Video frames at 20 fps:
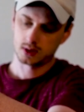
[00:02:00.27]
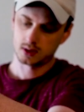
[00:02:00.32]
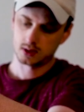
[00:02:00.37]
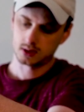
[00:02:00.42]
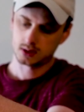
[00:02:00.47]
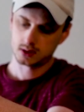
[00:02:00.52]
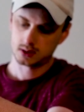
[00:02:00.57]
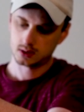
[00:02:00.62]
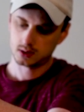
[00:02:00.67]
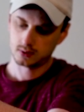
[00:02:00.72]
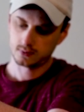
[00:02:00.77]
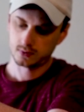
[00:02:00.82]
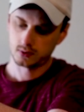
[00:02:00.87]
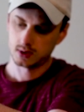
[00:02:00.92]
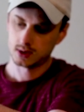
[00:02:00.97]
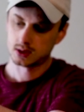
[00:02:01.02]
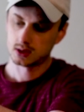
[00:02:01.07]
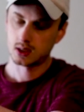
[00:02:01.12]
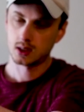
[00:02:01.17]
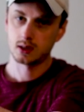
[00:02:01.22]
this for
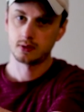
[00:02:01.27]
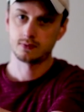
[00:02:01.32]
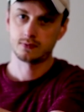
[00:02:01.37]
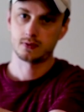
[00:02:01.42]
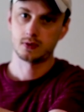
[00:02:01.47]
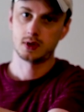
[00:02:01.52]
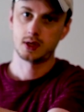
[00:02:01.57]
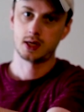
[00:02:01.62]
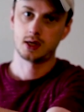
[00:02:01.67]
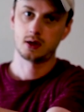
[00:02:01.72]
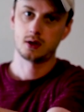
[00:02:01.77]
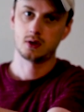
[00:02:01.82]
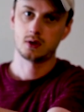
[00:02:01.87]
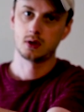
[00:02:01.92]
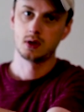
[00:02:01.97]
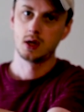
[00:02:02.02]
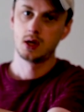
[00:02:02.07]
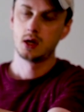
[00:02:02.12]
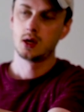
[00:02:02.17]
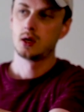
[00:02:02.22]
this gun for now.